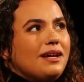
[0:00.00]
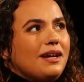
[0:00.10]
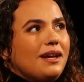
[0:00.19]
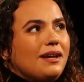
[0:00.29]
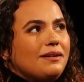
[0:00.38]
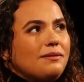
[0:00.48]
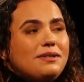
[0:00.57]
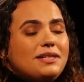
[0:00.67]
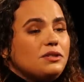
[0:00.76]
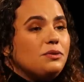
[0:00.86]
it
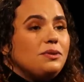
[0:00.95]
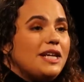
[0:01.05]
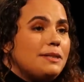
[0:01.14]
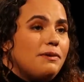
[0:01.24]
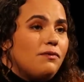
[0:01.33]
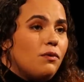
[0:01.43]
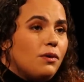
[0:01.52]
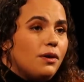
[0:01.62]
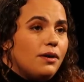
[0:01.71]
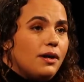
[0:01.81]
was like 2 days
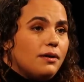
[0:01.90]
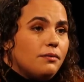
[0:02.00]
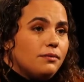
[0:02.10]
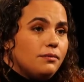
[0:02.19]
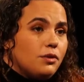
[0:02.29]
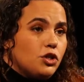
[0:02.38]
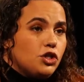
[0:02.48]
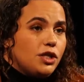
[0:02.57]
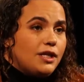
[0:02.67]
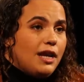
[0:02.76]
before Rosh
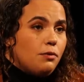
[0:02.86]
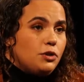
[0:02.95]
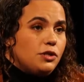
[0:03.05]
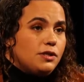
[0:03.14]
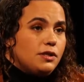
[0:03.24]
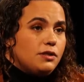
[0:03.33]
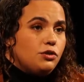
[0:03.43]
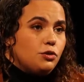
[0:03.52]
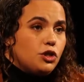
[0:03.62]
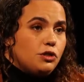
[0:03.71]
Hashanah, which is the
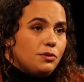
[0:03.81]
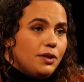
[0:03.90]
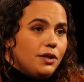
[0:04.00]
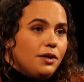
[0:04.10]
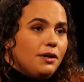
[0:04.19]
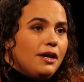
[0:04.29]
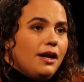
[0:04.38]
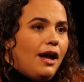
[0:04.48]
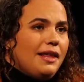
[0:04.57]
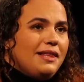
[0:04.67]
Jewish New Year.
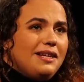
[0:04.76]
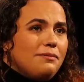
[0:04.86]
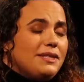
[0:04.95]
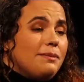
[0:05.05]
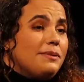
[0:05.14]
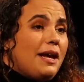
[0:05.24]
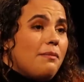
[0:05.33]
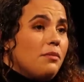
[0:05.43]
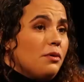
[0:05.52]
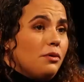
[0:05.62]
Mm-hmm. I think it was
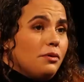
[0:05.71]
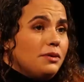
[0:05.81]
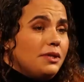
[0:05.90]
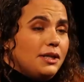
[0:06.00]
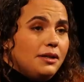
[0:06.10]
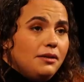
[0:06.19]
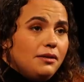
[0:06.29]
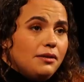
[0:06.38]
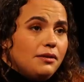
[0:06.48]
September 13th.